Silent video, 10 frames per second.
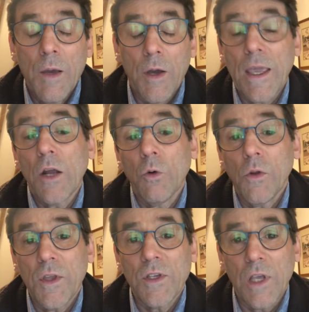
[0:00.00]
Again, all of
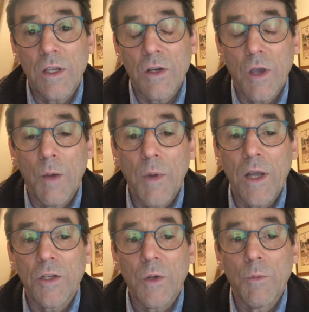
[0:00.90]
these things I'll come
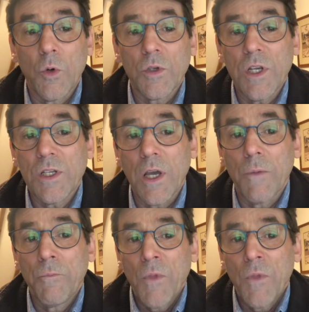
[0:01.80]
back to in more detail,